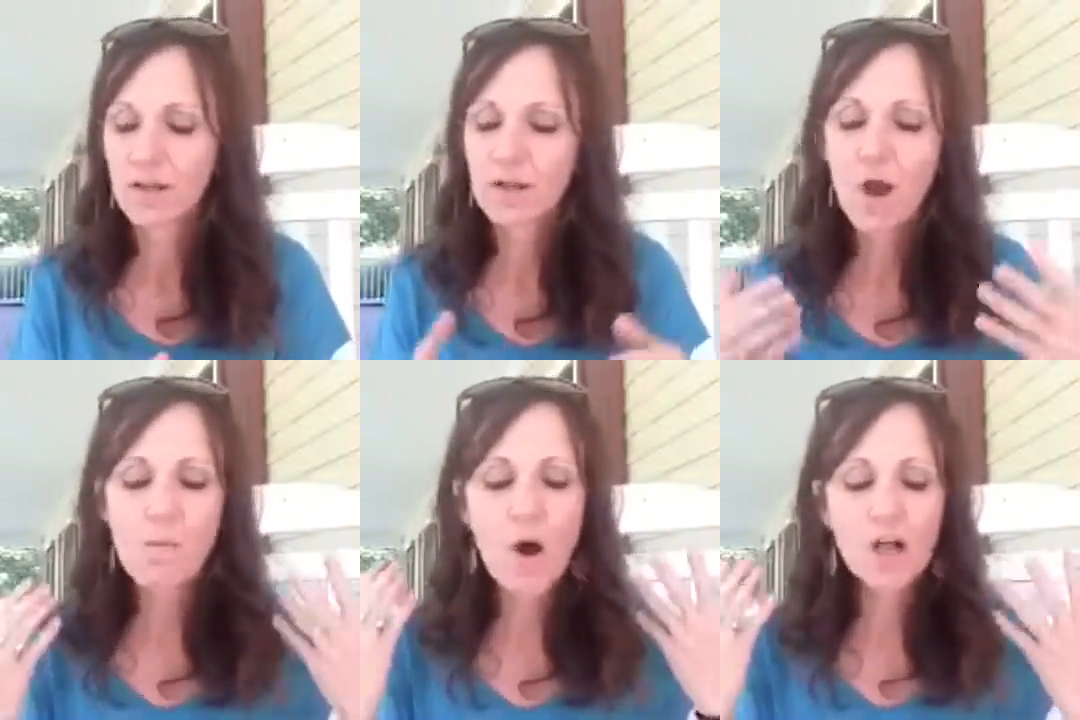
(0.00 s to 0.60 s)
You
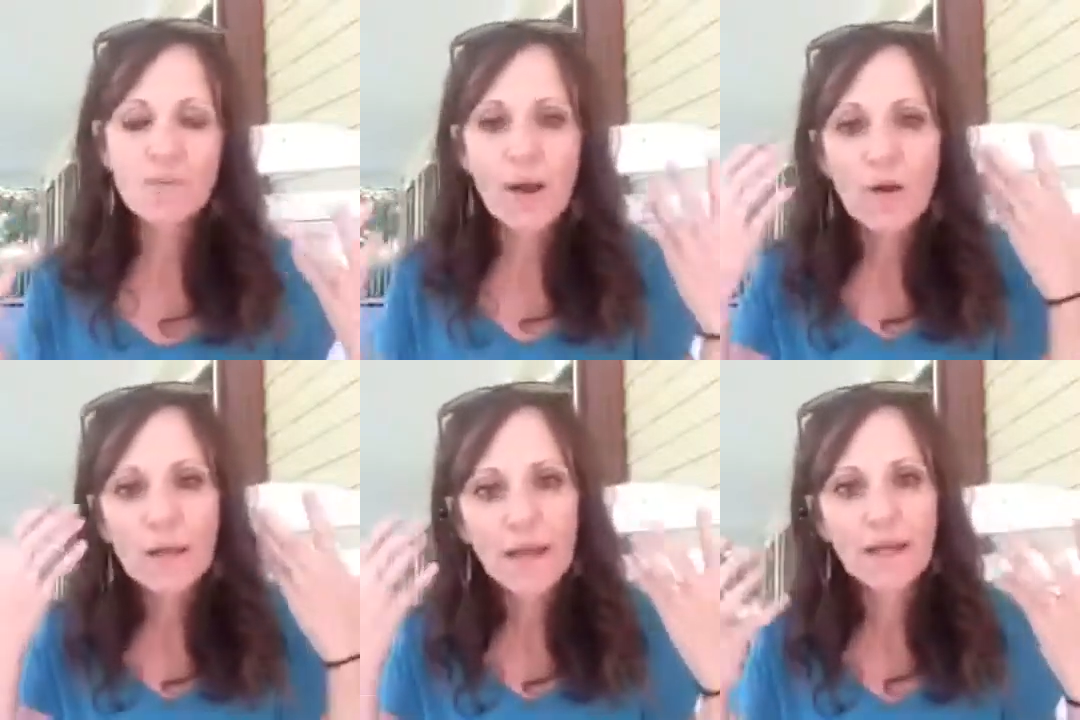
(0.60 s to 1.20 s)
know, I'm all
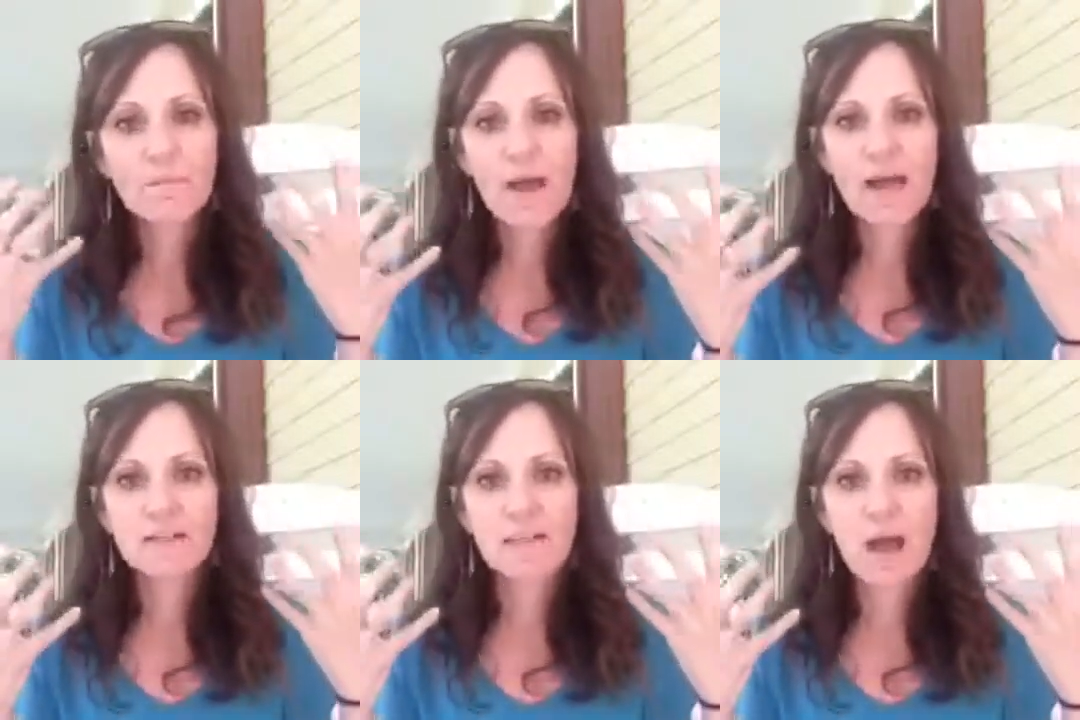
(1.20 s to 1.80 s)
about getting
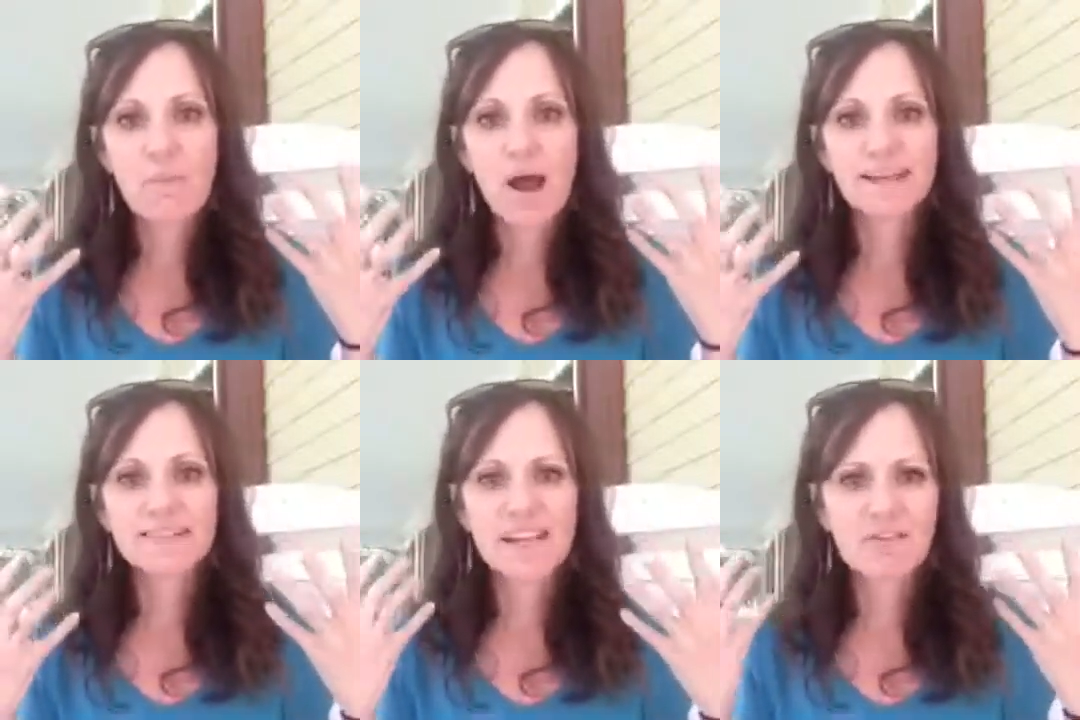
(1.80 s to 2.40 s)
back to that
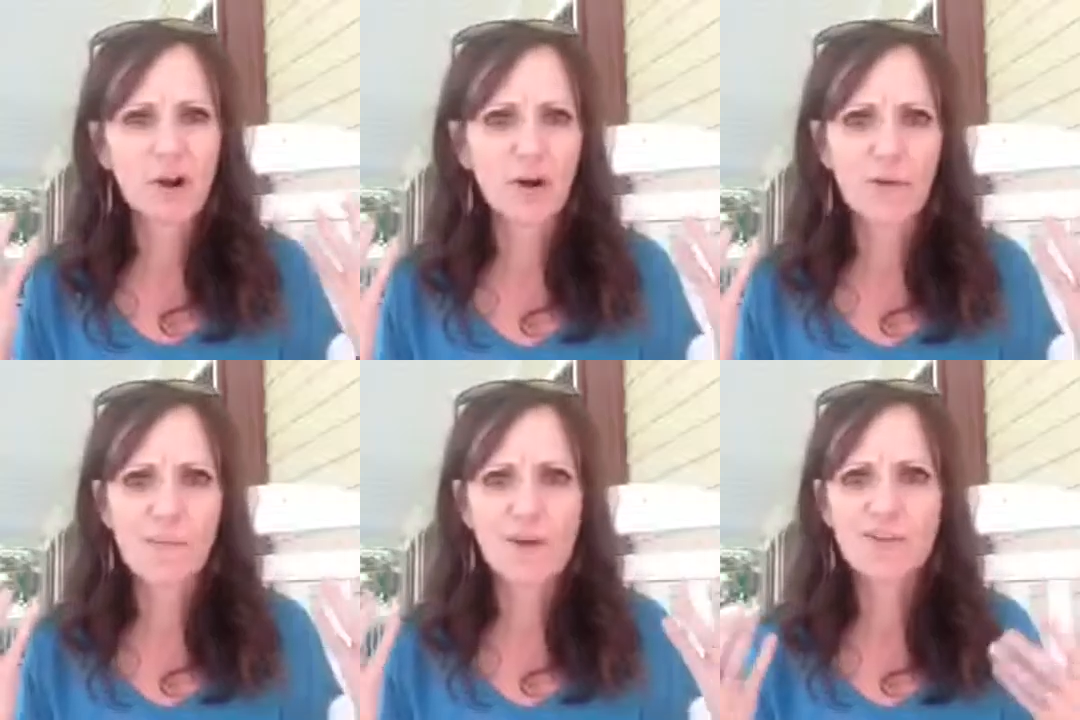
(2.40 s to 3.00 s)
mindset of our
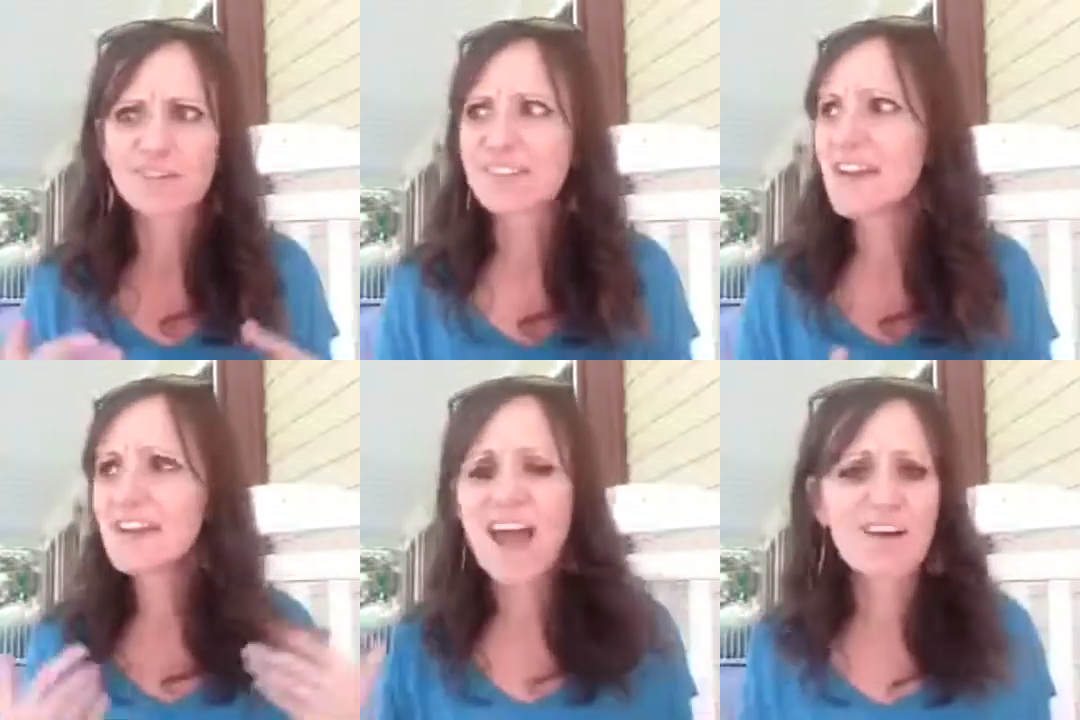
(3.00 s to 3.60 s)
grandmothers. They
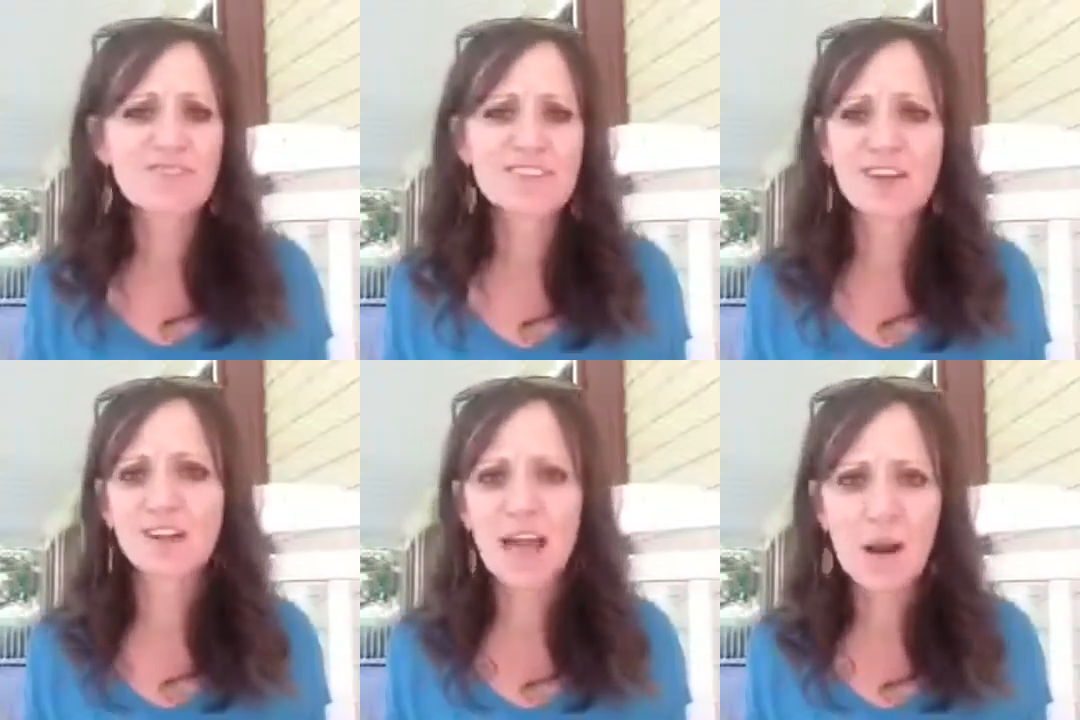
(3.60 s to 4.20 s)
didn't have these
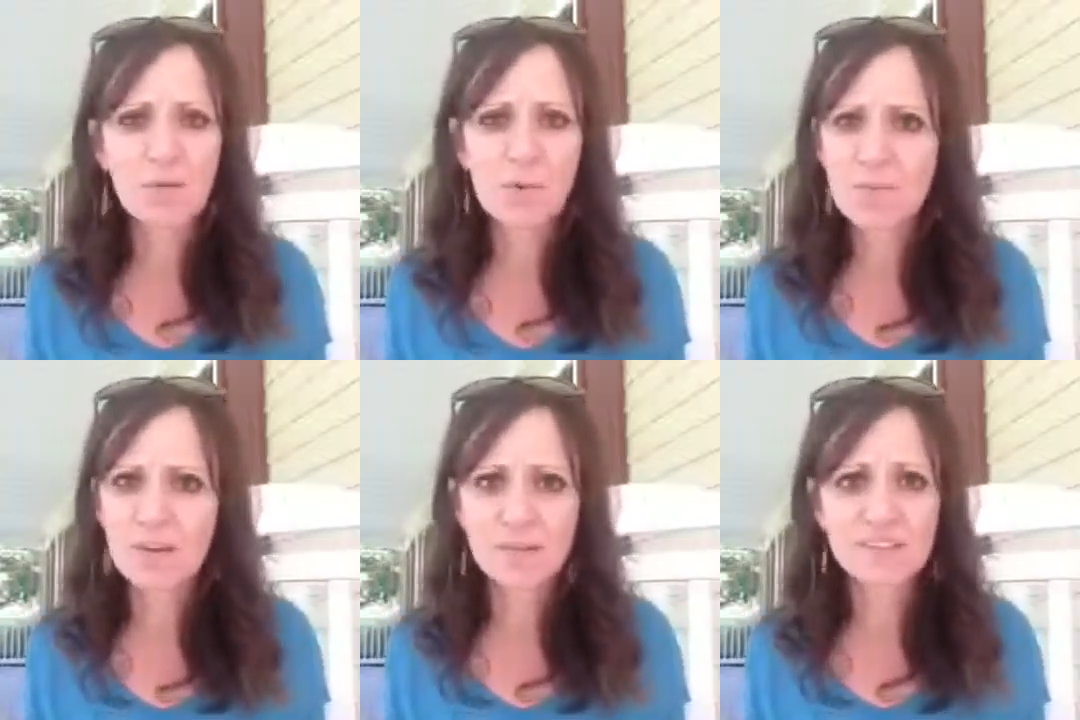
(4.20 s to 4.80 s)
elaborate
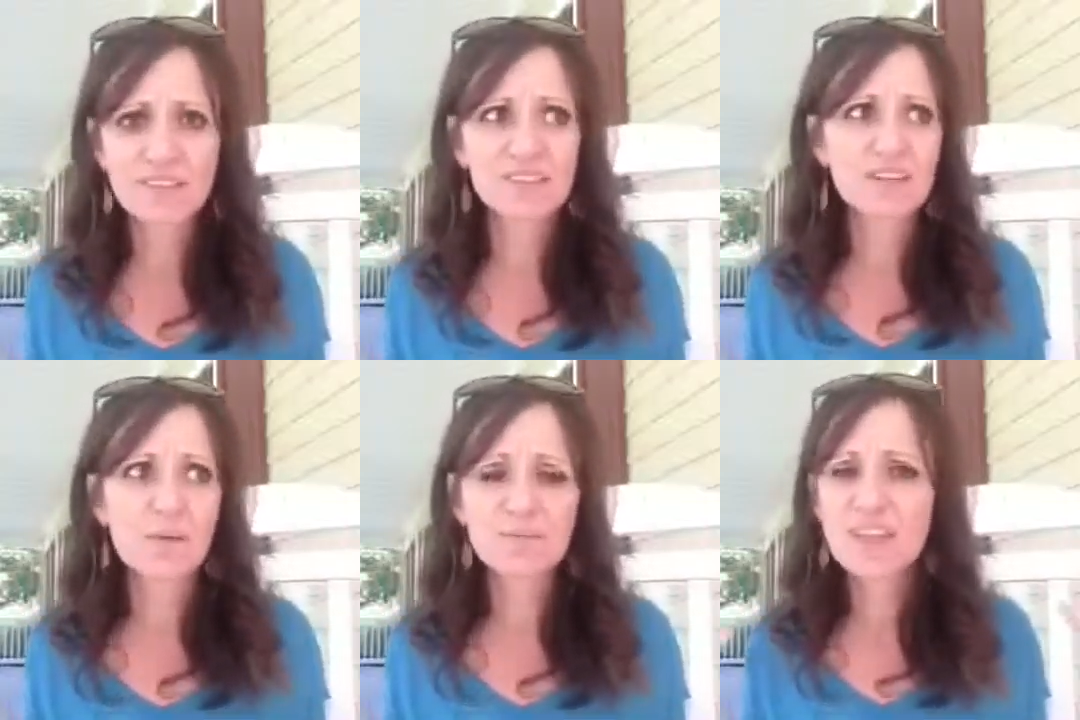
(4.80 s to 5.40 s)
meal
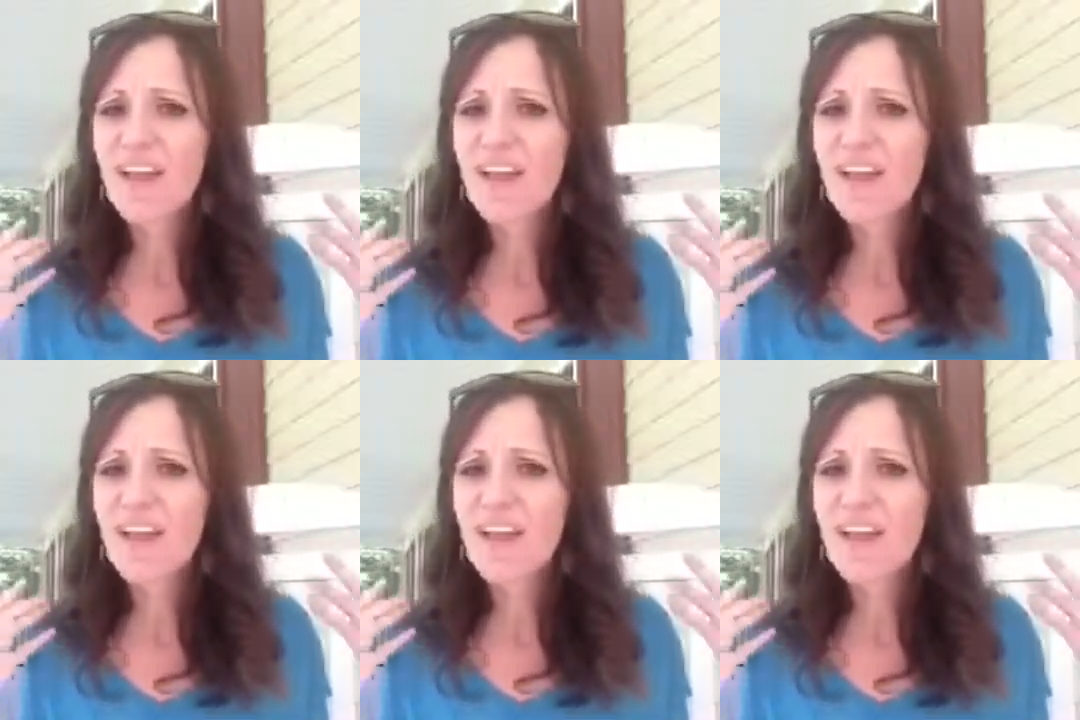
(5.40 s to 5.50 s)
systems.